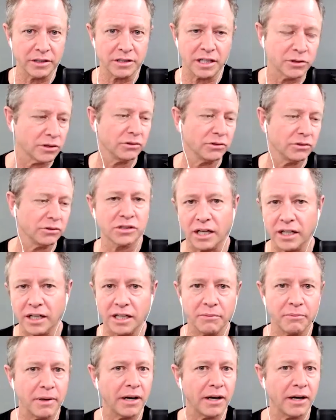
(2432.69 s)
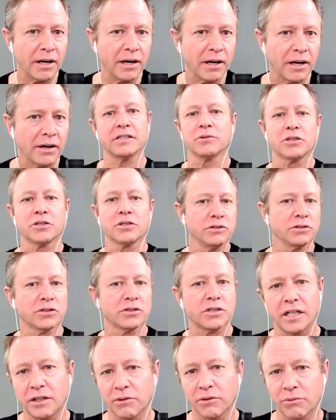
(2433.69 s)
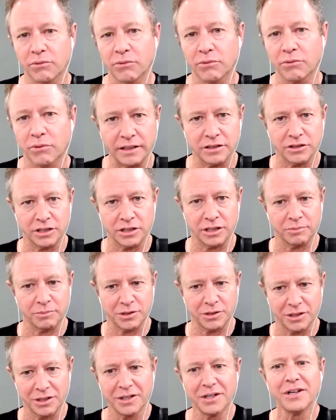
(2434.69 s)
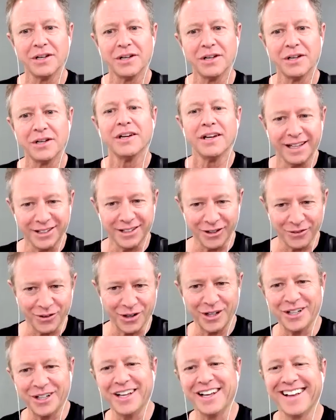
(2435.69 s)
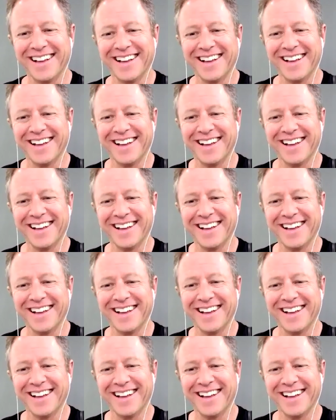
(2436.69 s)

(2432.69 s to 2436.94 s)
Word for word: I'm sure you studied marriage. I'm sure you studied relationships, and you've all